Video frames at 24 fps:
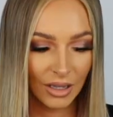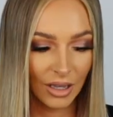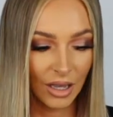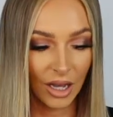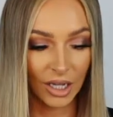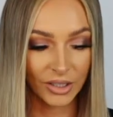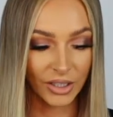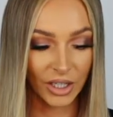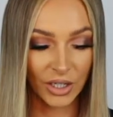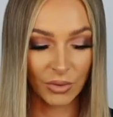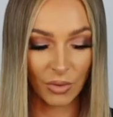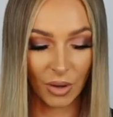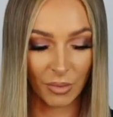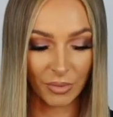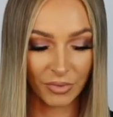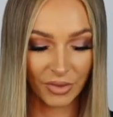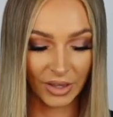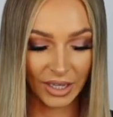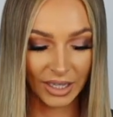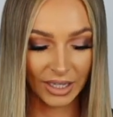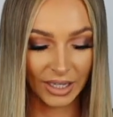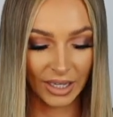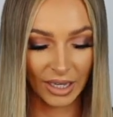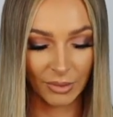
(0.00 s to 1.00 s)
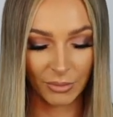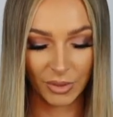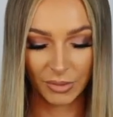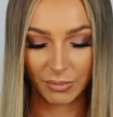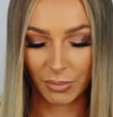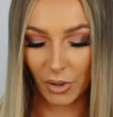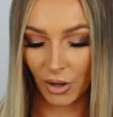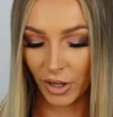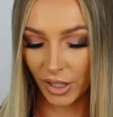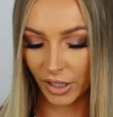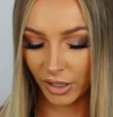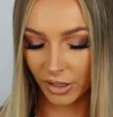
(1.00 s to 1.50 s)
I don't know what I'm thinking with
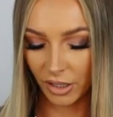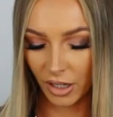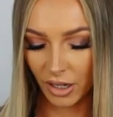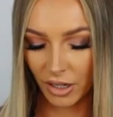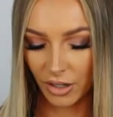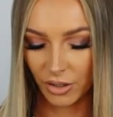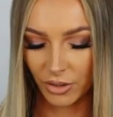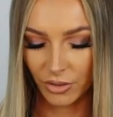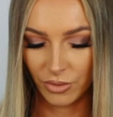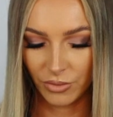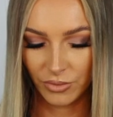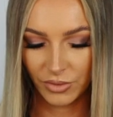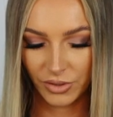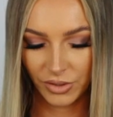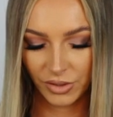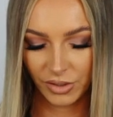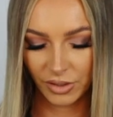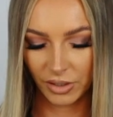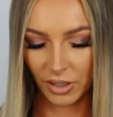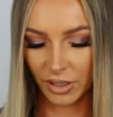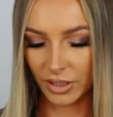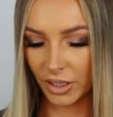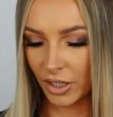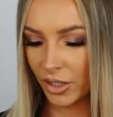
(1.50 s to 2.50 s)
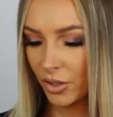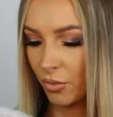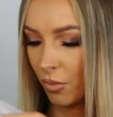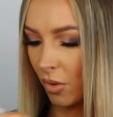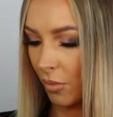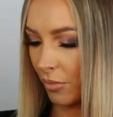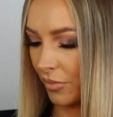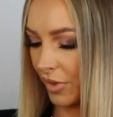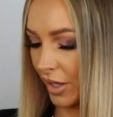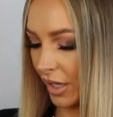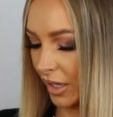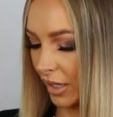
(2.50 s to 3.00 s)
buying coats. I don't know what
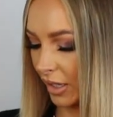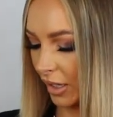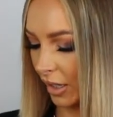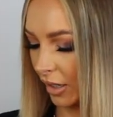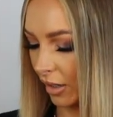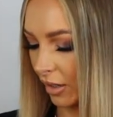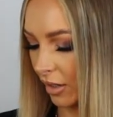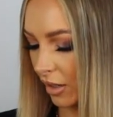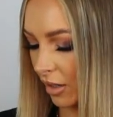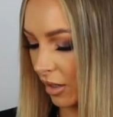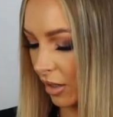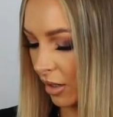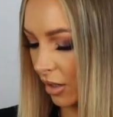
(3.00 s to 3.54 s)
I'm thinking.